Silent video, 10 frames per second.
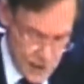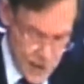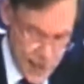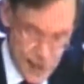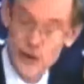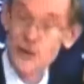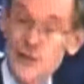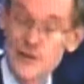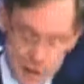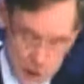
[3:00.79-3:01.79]
They and
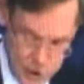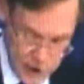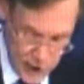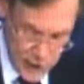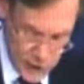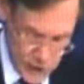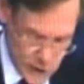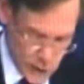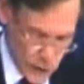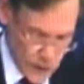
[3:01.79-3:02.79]
developing
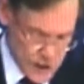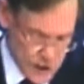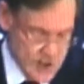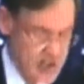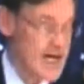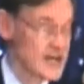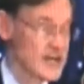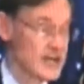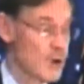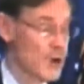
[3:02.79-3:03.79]
countries are growing
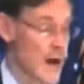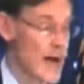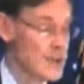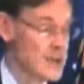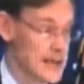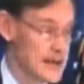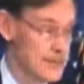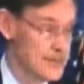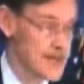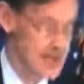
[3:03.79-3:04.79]
substantially more rapidly
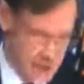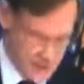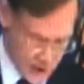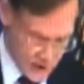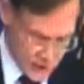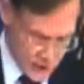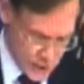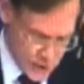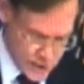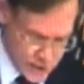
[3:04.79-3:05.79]
than the developed
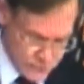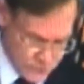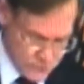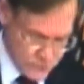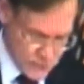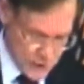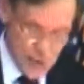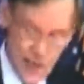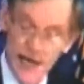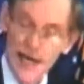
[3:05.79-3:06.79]
countries.
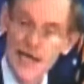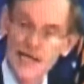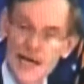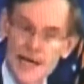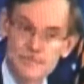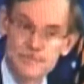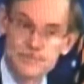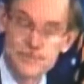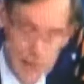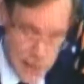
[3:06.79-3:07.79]
And
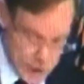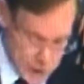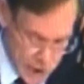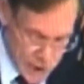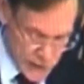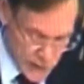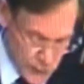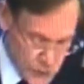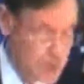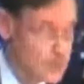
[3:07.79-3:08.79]
yet, China's
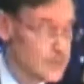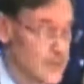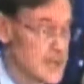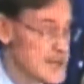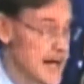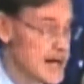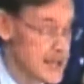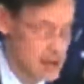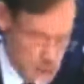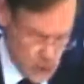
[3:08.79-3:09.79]
future is
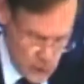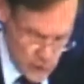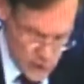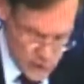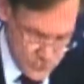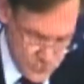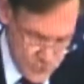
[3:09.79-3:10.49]
not yet determined.